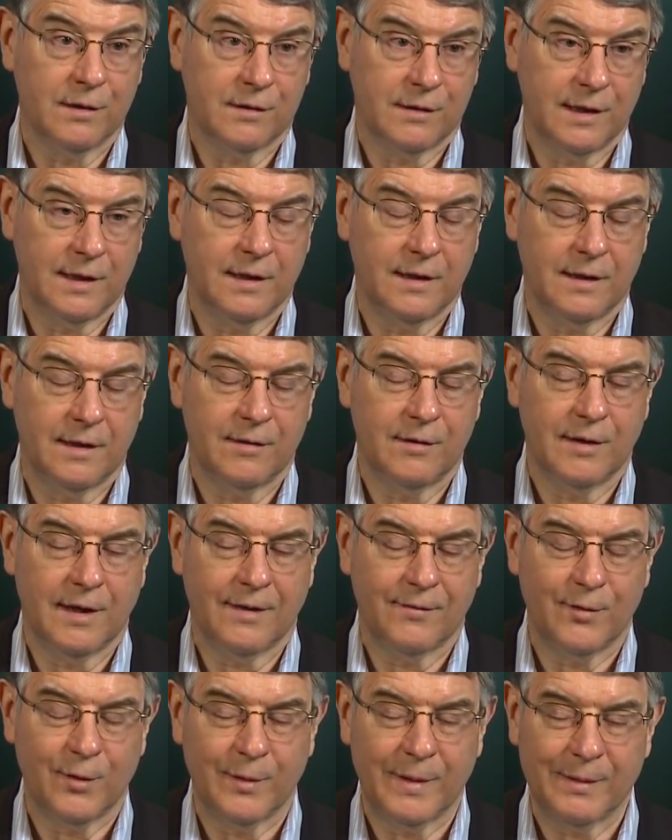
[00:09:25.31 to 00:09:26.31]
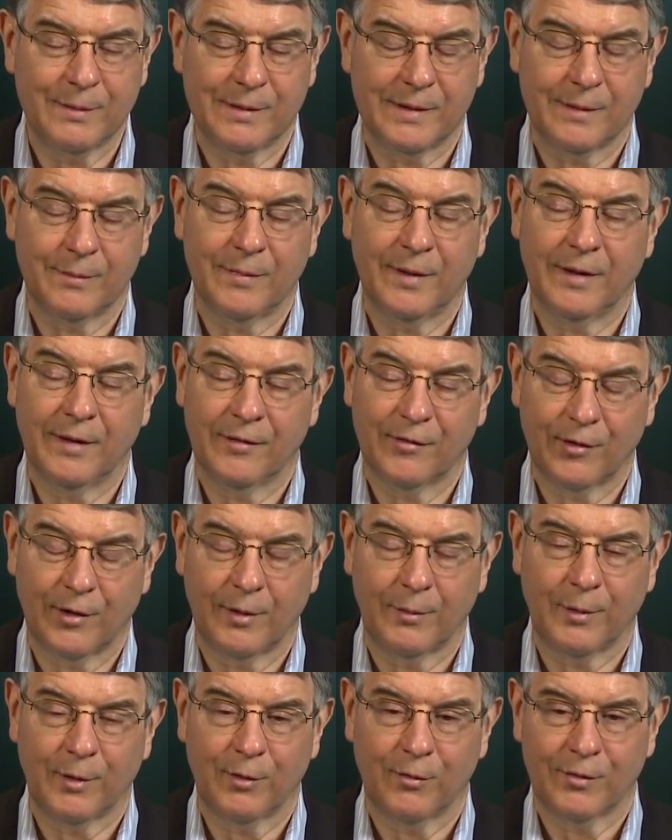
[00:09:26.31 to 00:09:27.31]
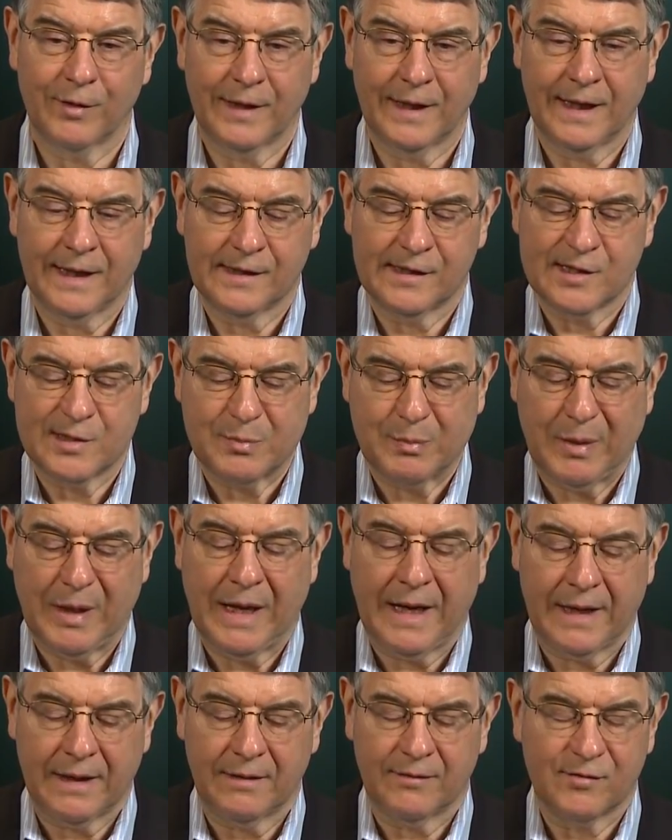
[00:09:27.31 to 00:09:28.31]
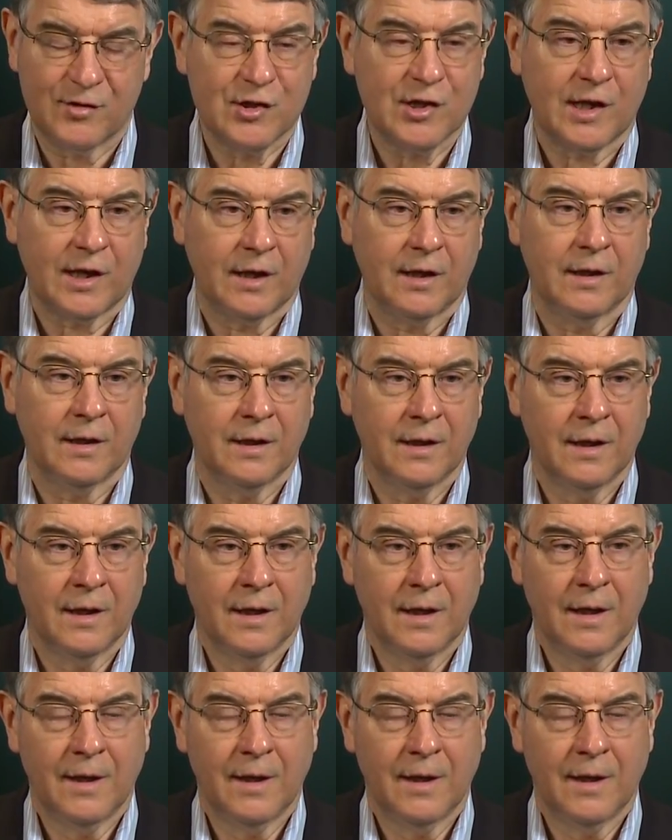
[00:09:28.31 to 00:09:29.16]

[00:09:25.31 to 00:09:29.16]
to have you eat with them." And so I went over, and they had this pot of chicken,